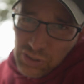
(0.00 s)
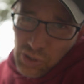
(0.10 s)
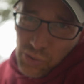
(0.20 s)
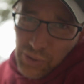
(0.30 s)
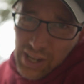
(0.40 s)

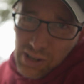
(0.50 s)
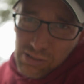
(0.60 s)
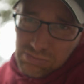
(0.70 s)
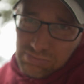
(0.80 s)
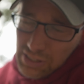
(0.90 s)
So
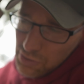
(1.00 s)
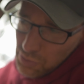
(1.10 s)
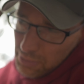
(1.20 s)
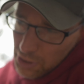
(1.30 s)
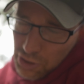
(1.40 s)
now
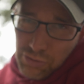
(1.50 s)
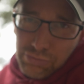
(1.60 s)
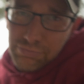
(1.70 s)
that's what I'm going to do.